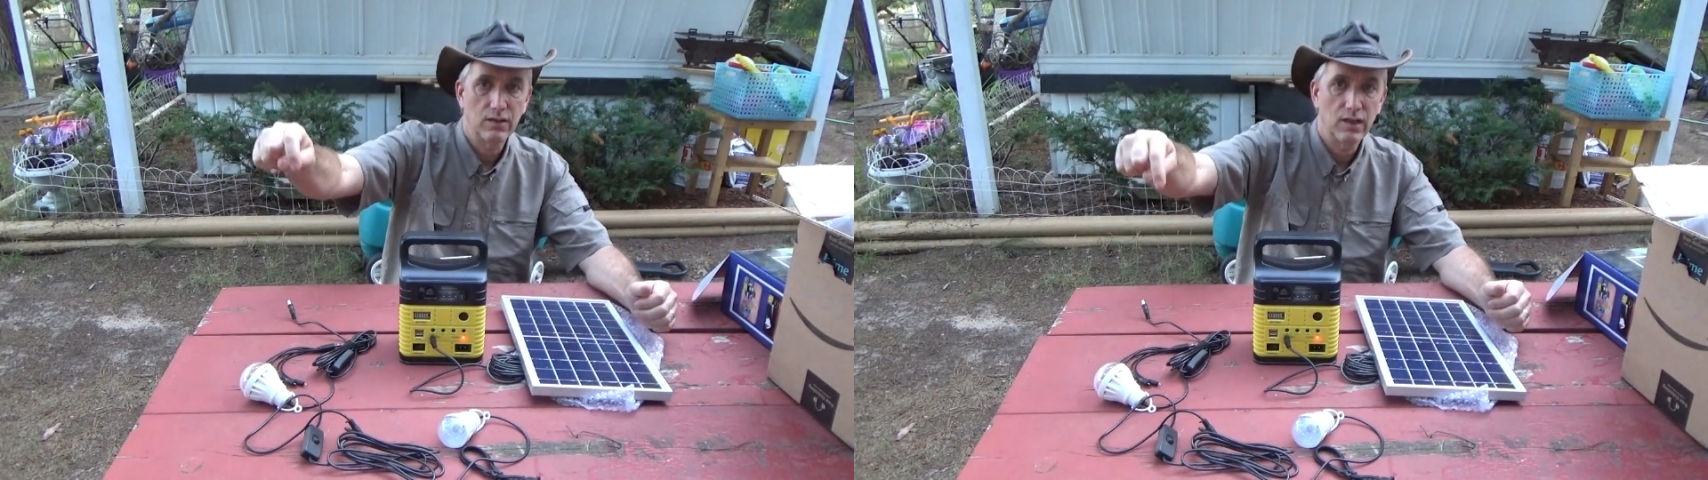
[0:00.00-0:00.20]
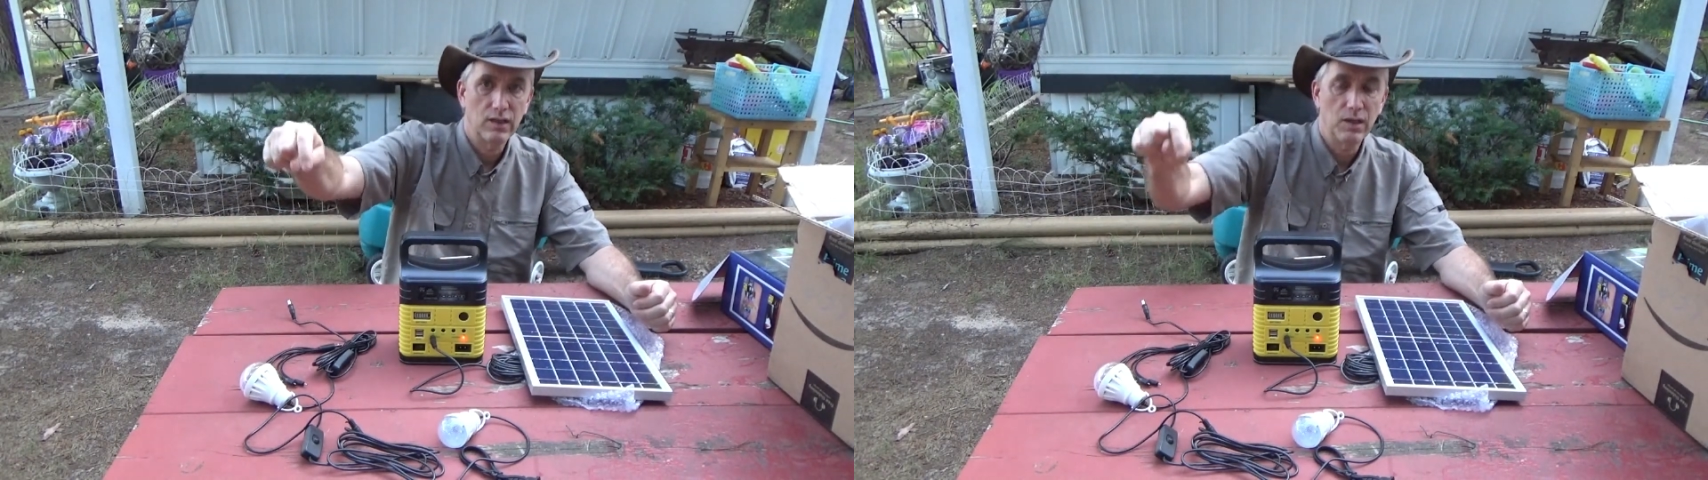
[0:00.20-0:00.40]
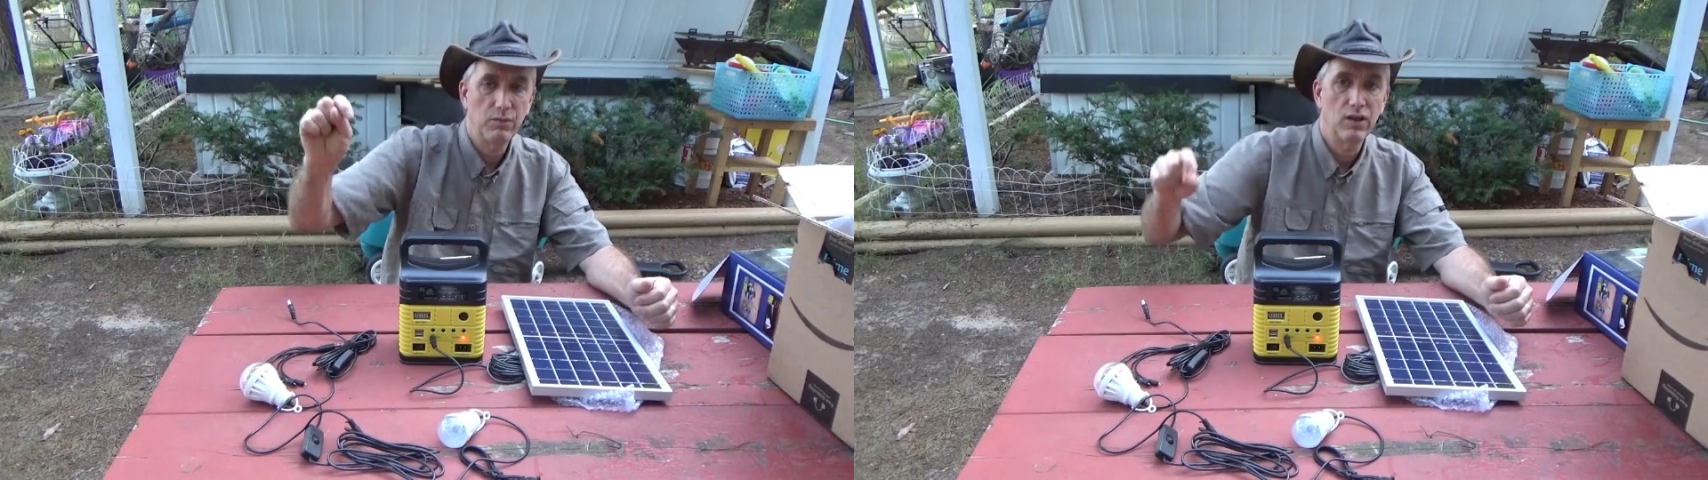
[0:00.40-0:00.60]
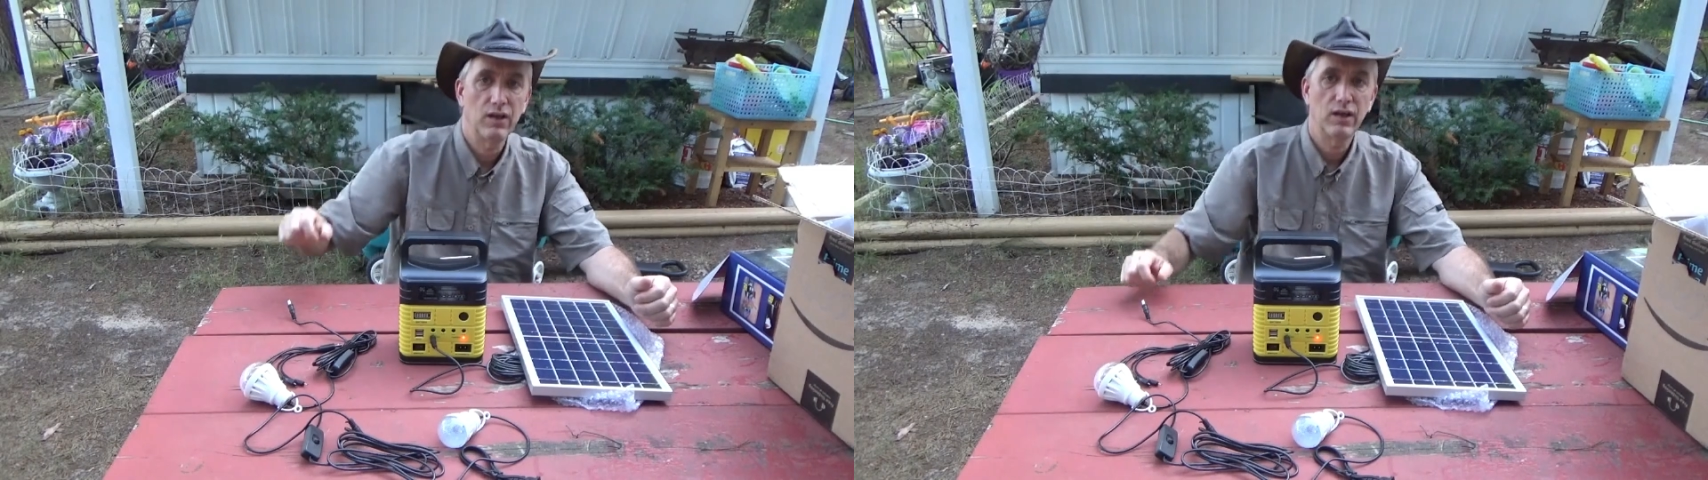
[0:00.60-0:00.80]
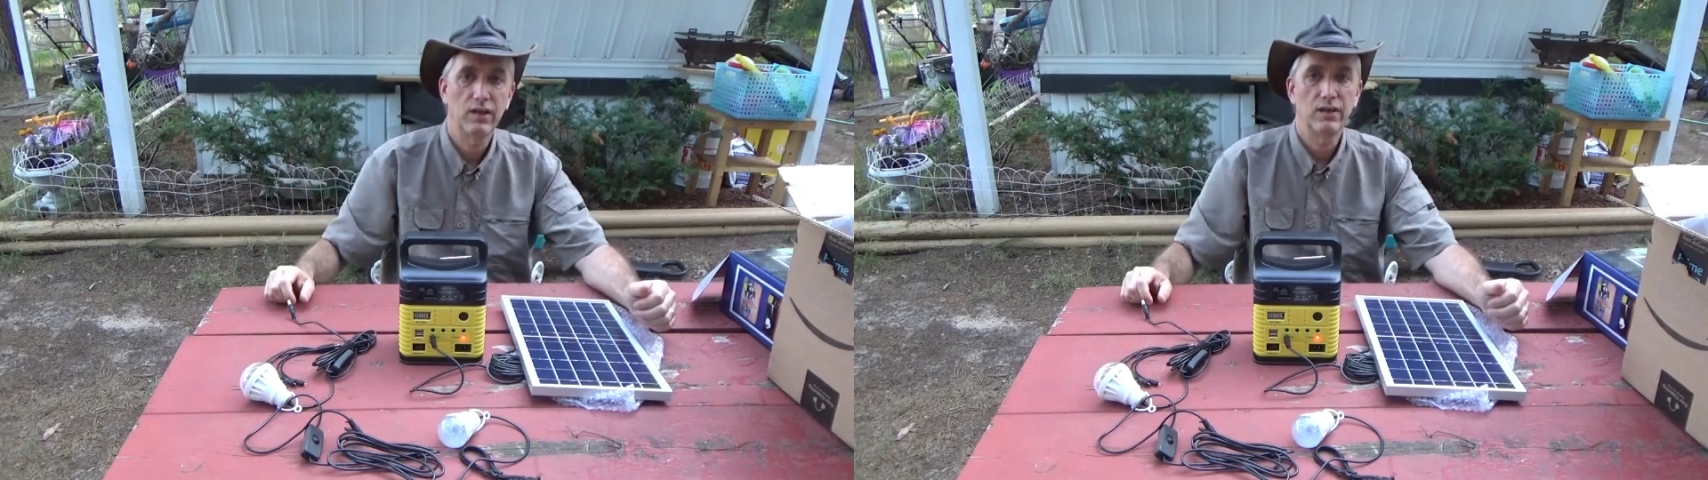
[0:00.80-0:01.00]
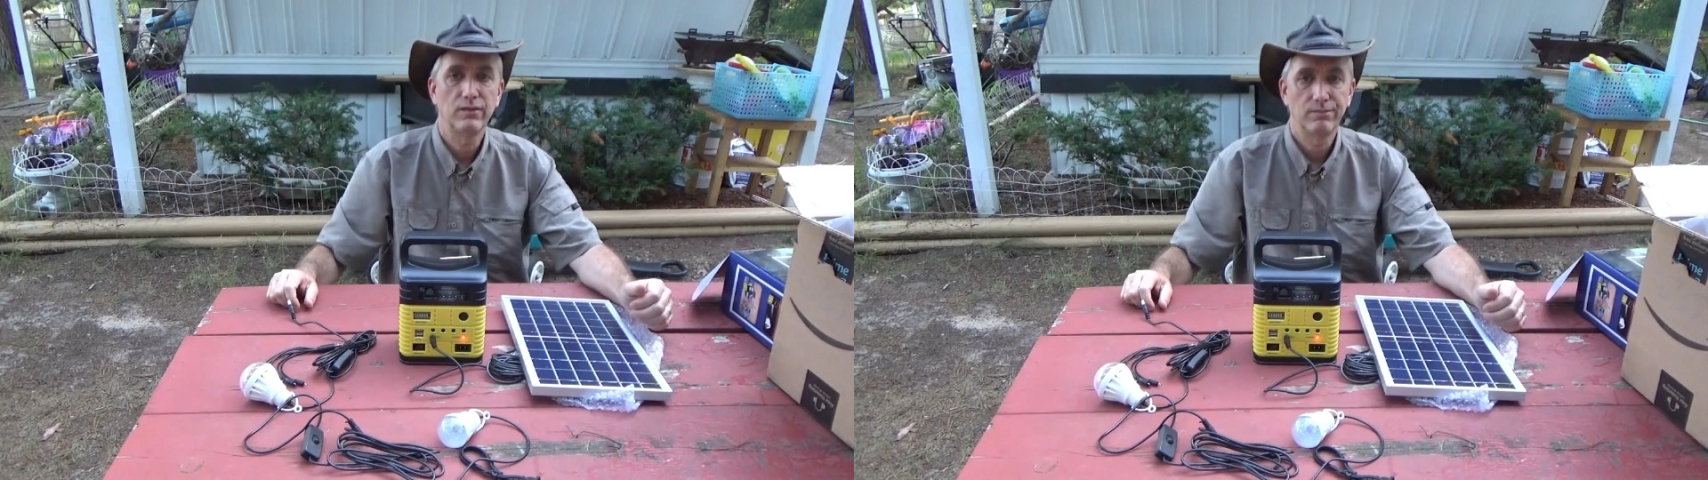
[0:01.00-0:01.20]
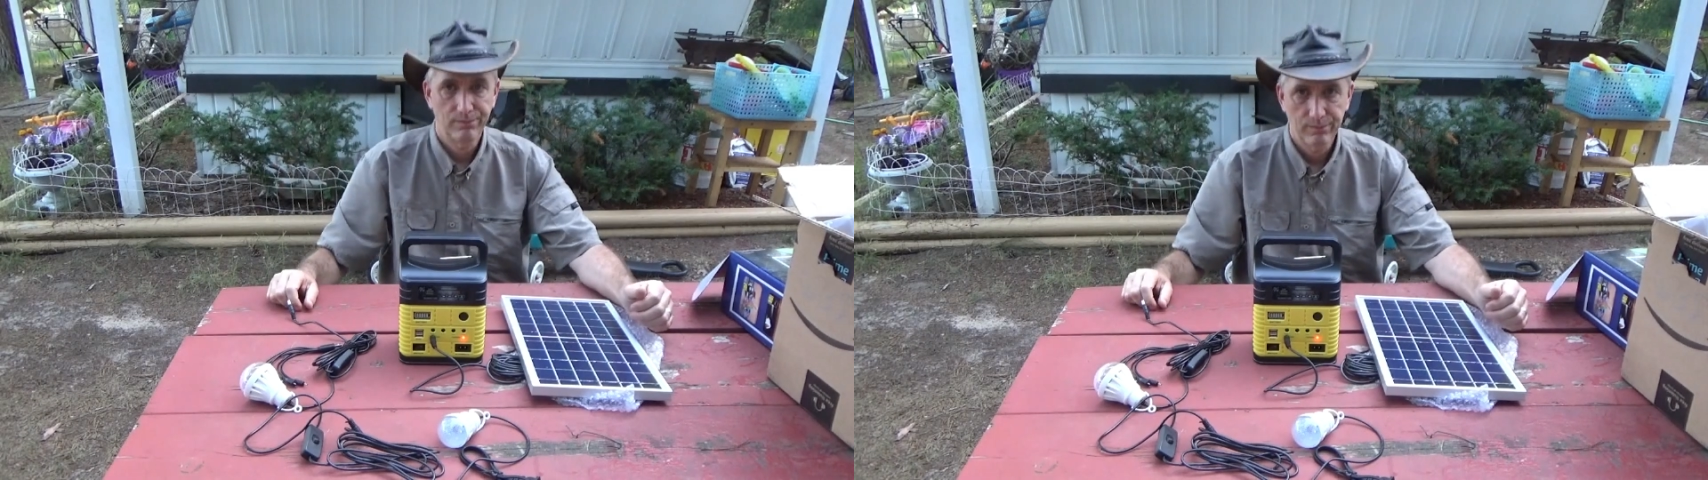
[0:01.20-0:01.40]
Hit that bell icon.